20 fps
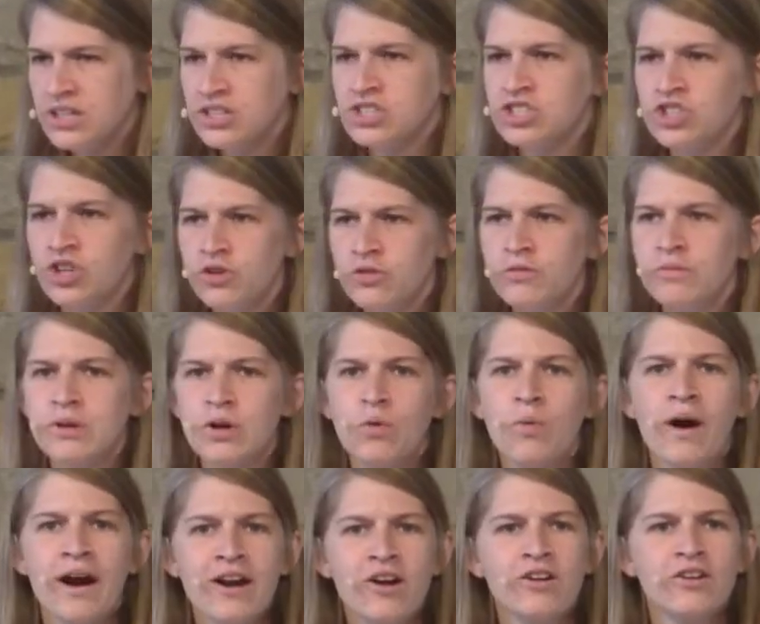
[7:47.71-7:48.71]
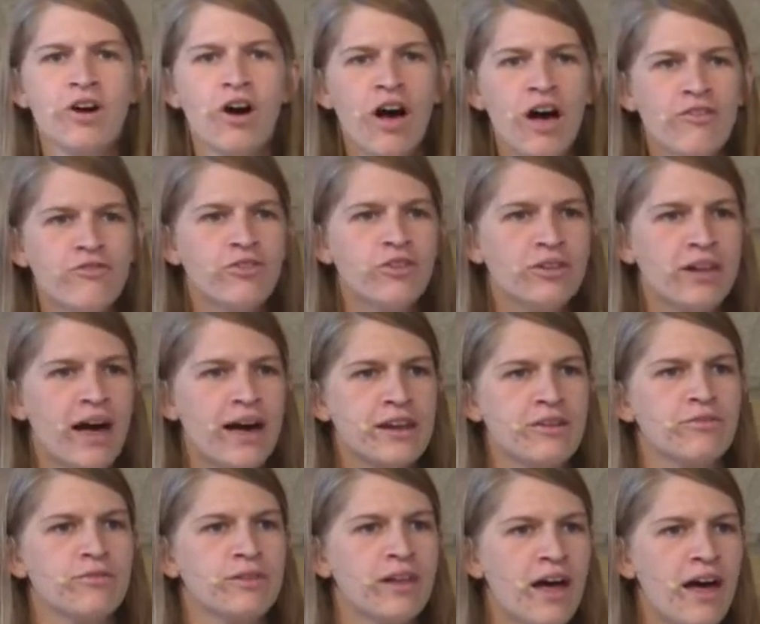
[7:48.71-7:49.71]
children require an awful lot
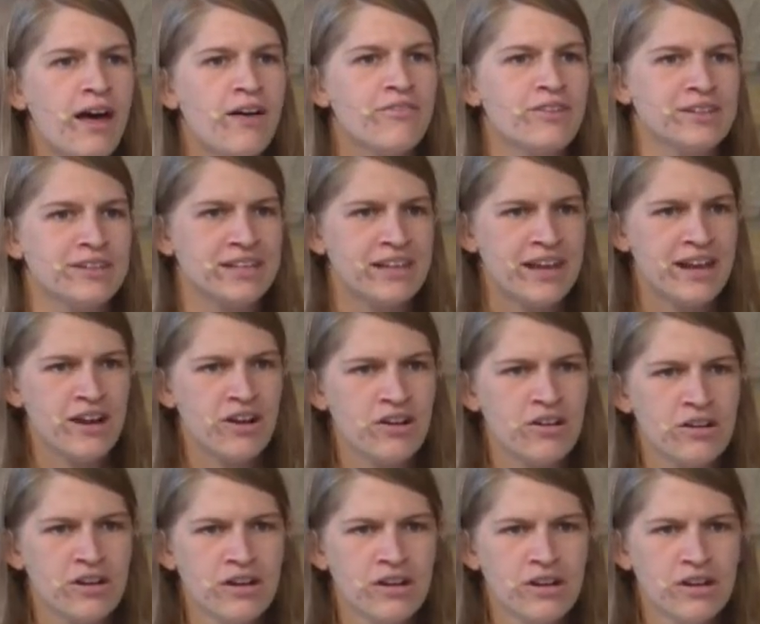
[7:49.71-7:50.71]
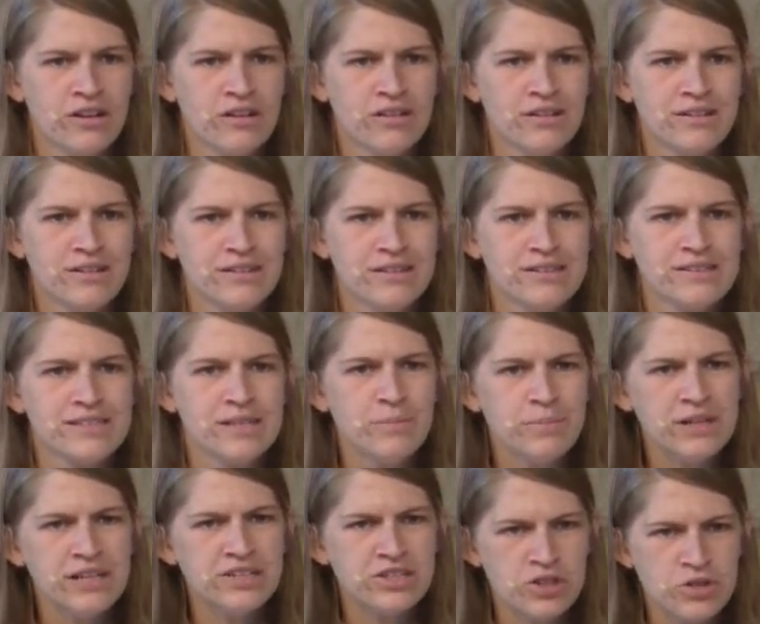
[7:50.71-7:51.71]
of love and care
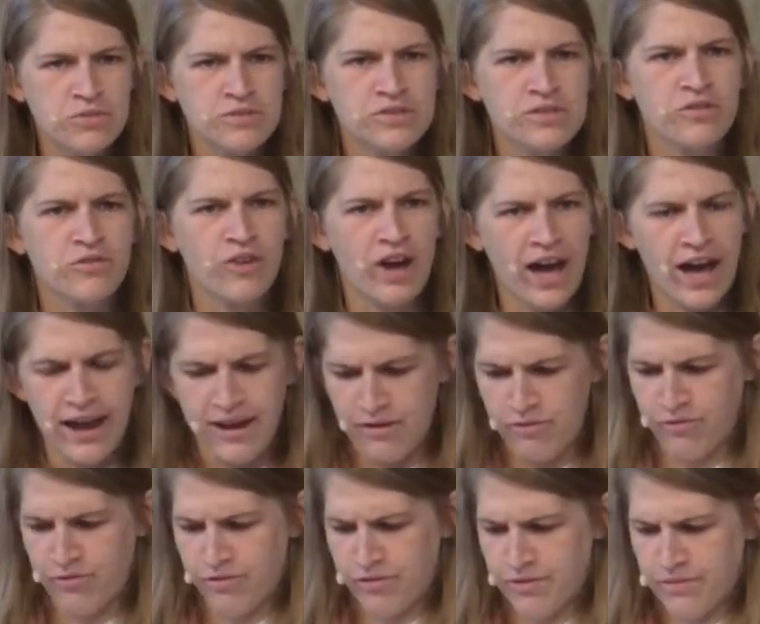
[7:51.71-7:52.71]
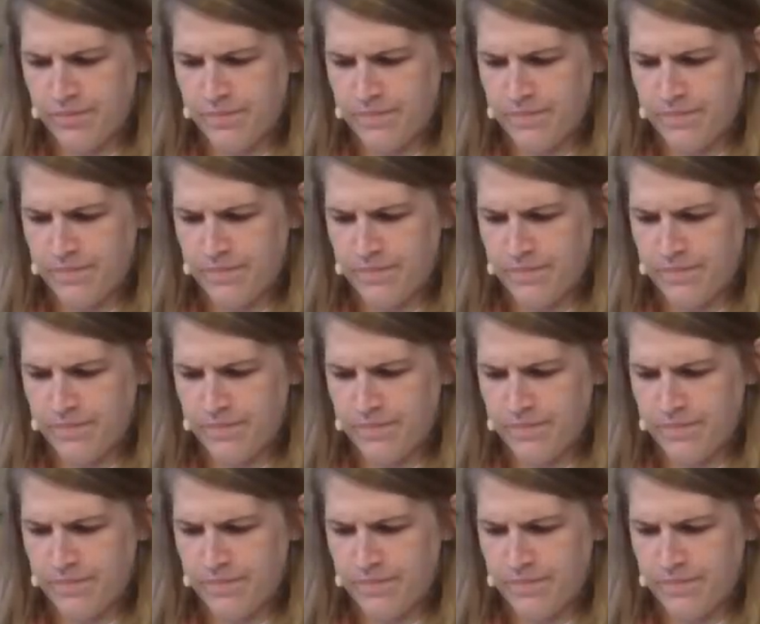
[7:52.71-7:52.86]
simply to survive.